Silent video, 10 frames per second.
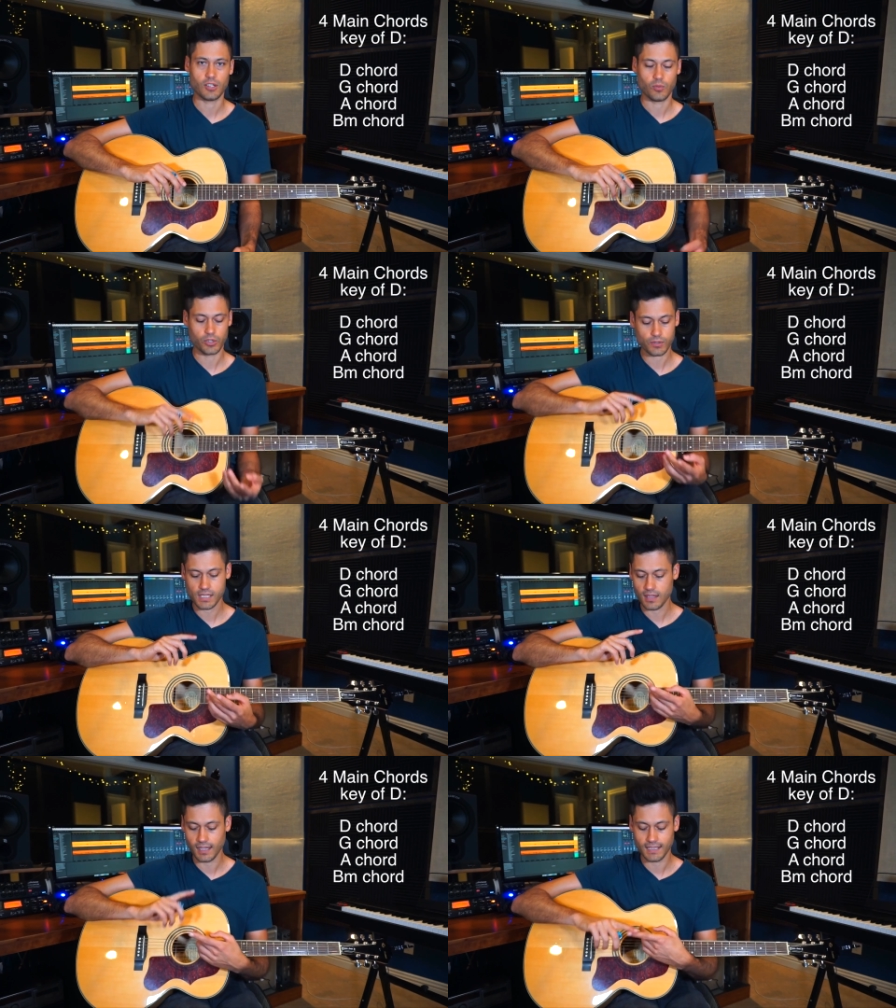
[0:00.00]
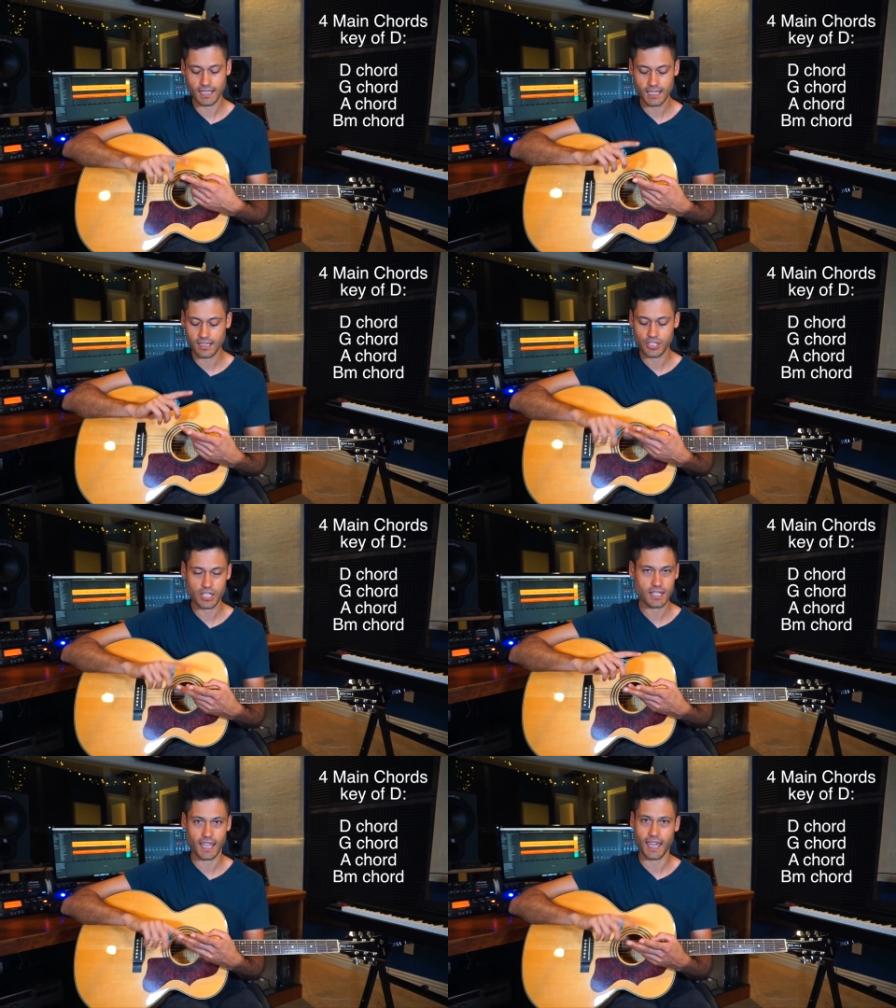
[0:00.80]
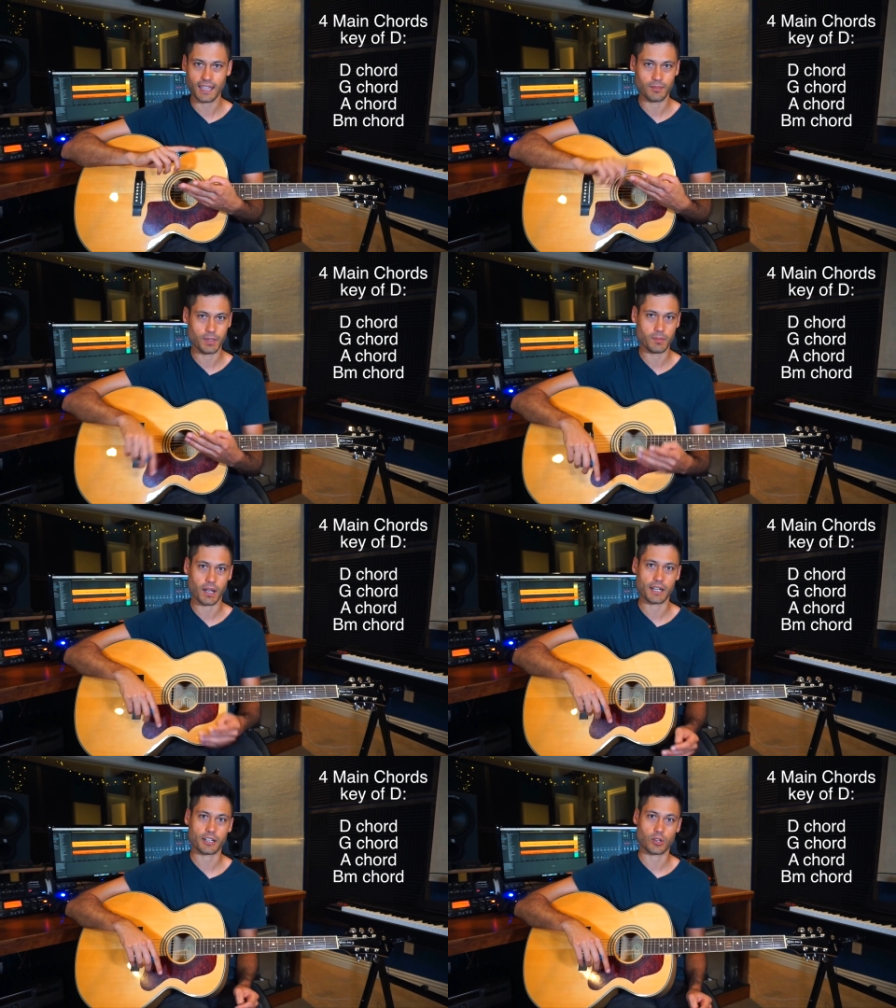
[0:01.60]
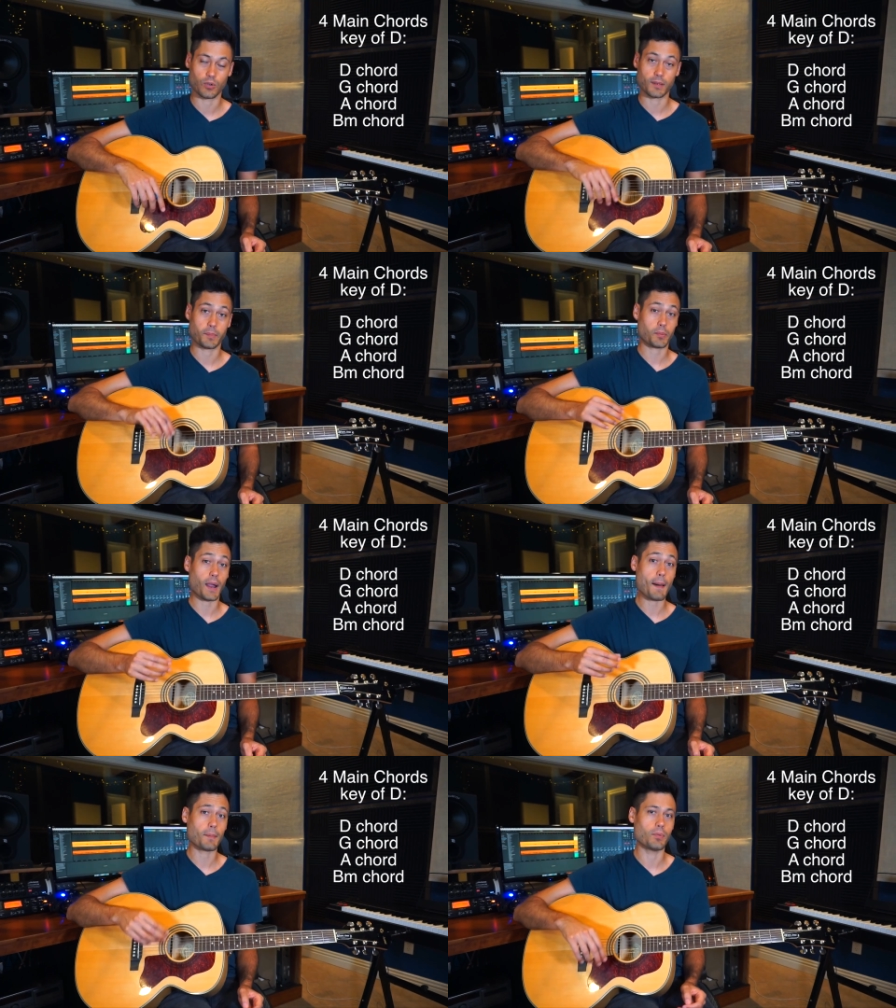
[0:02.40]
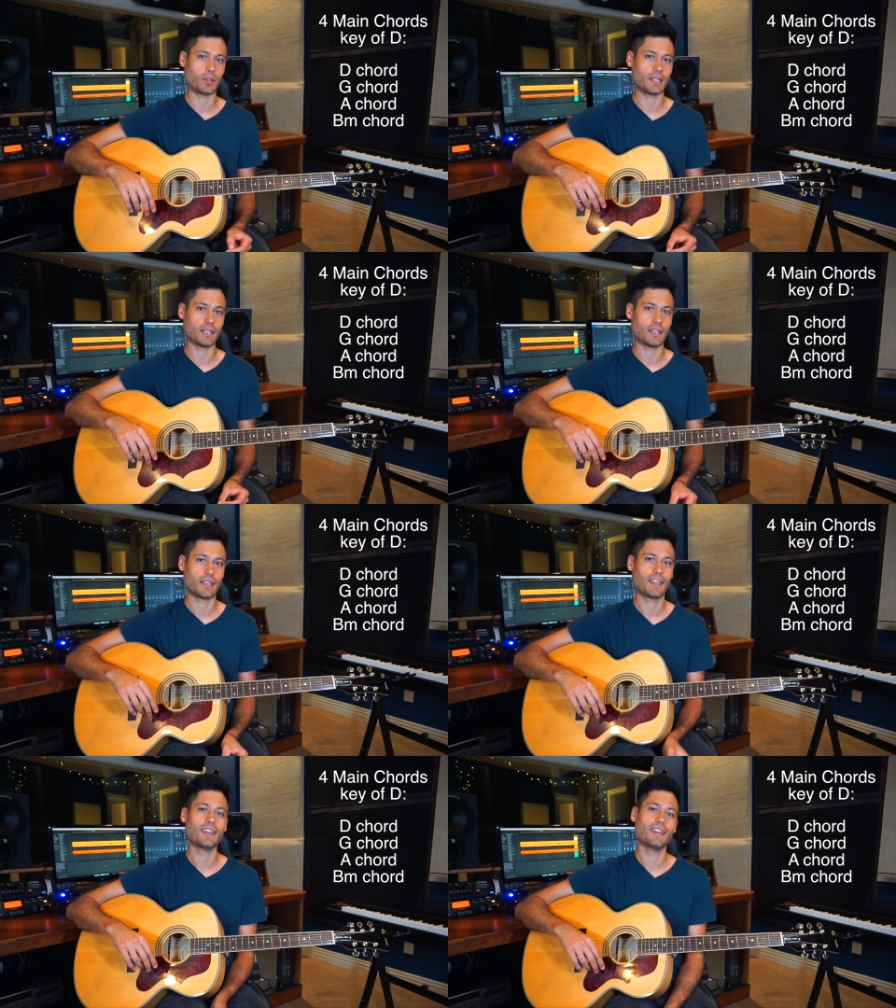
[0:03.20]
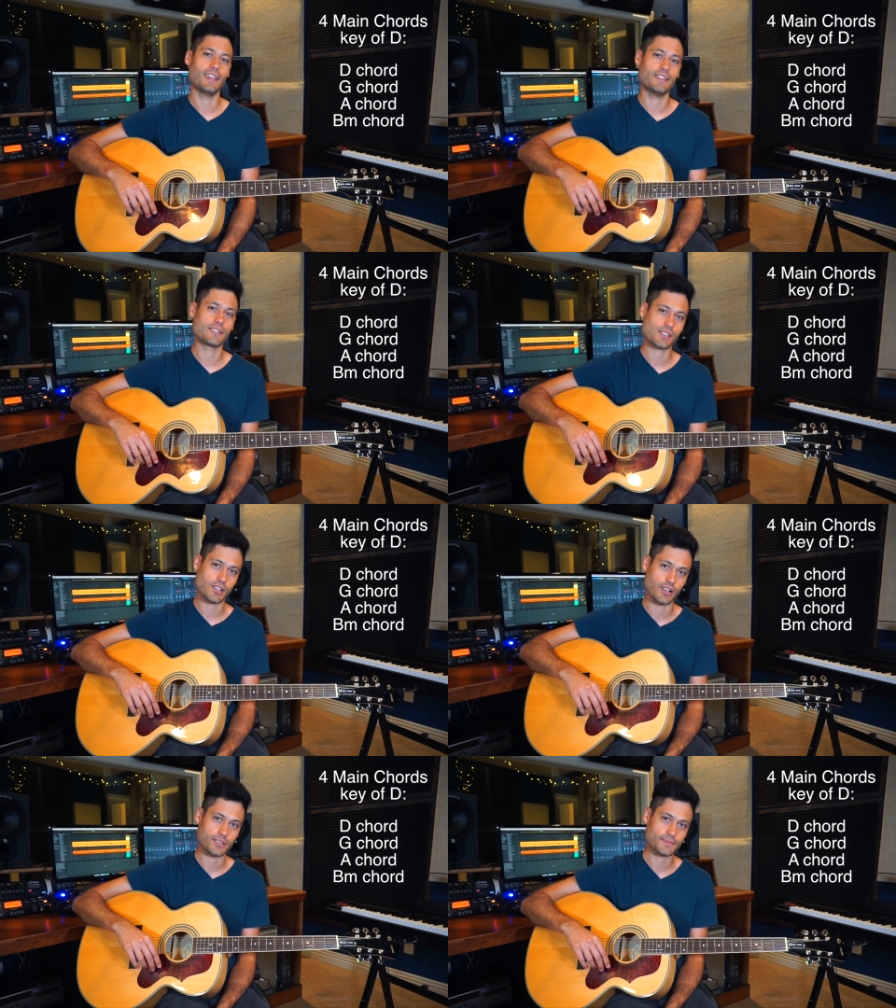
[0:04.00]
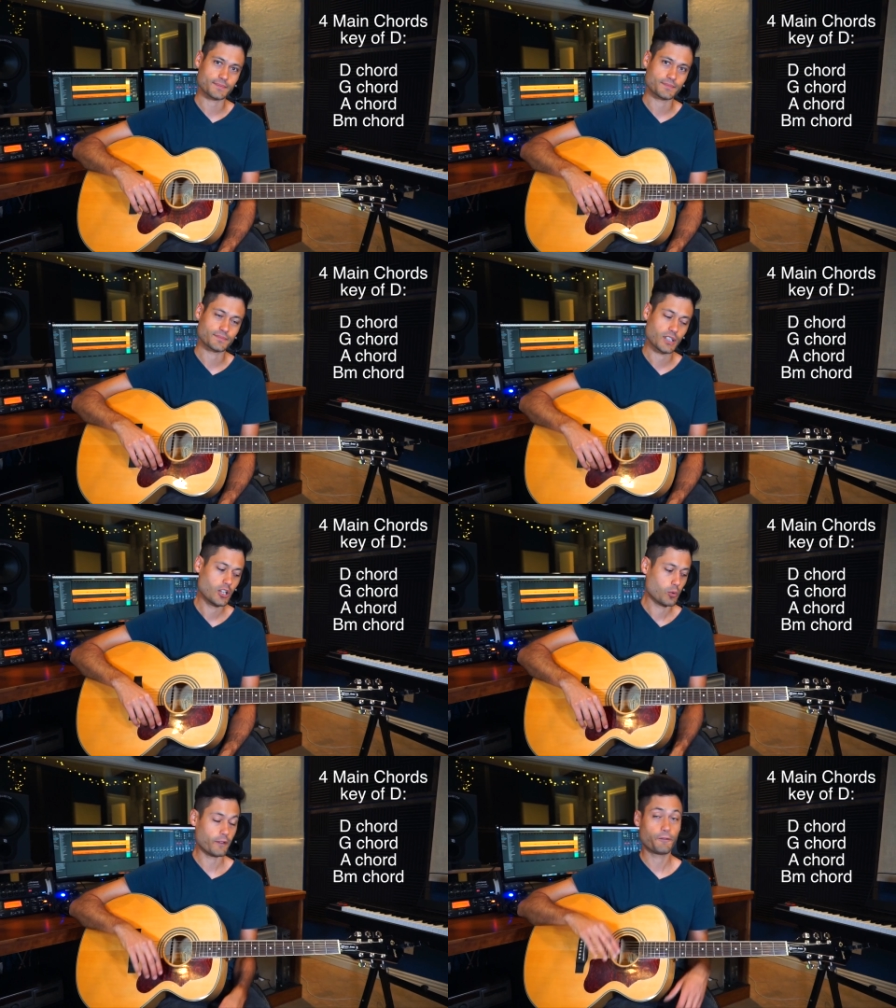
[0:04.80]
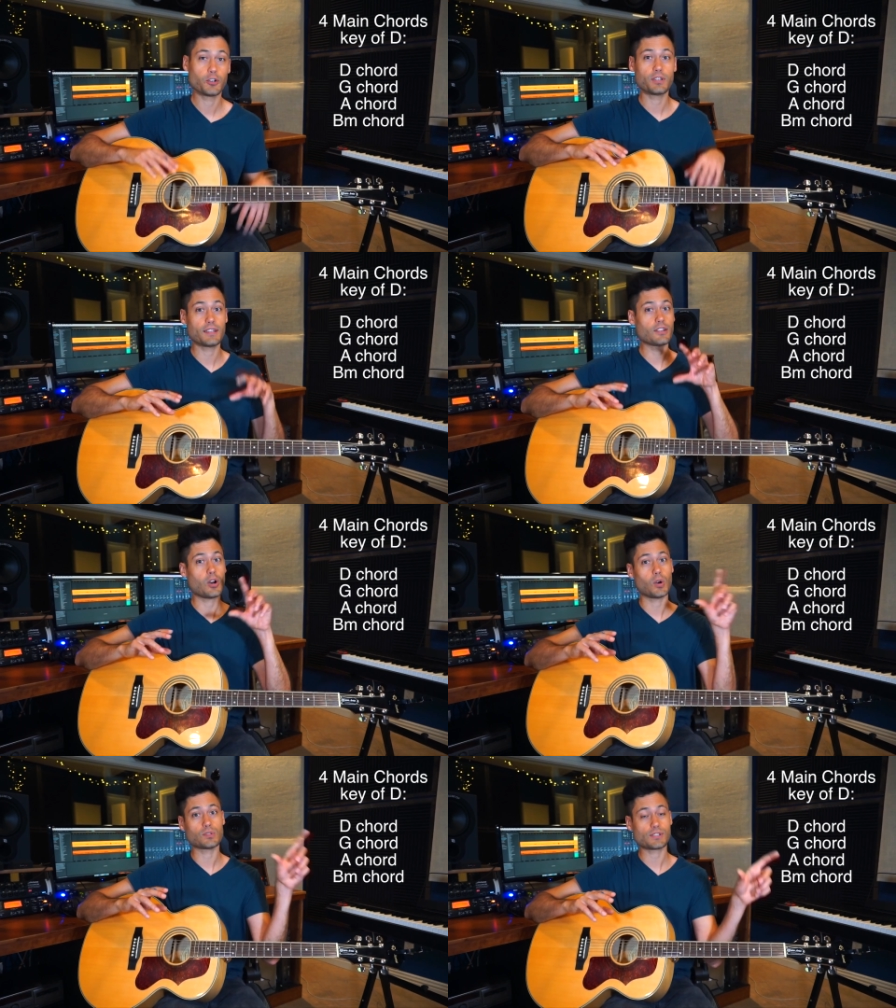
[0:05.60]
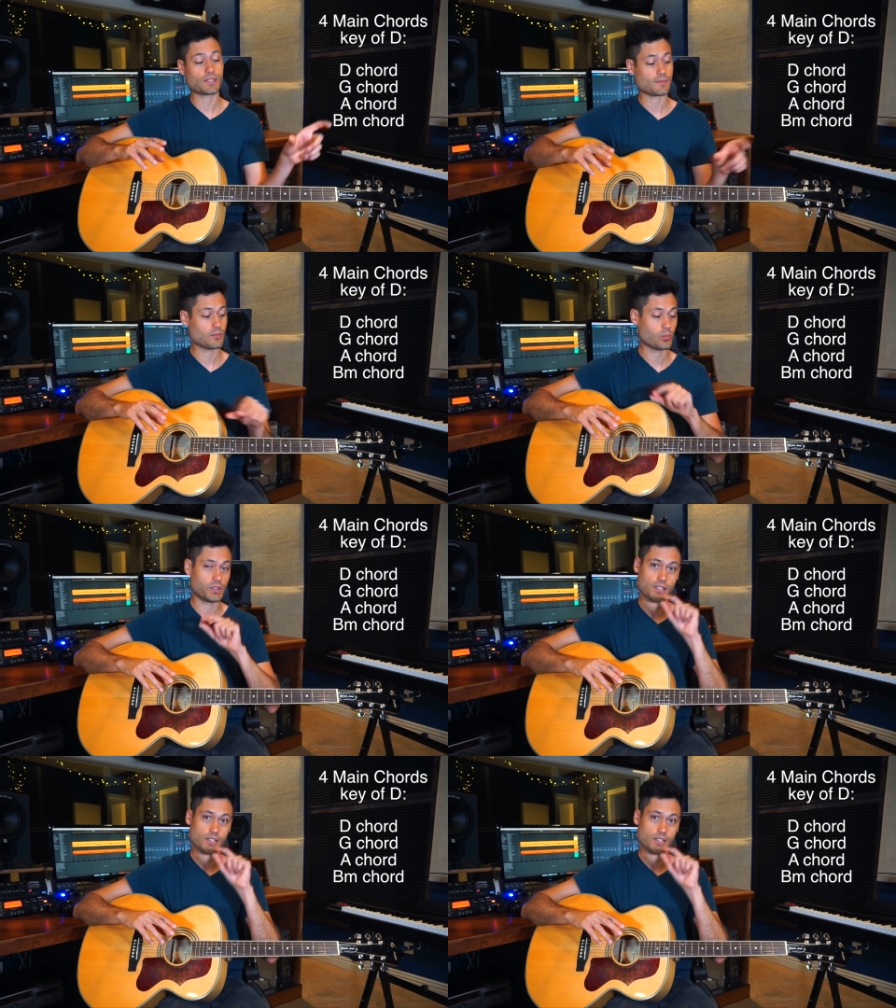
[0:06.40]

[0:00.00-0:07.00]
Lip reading: You'll see the D, G, A, and B minor chord probably in the song. We filled in the holes with the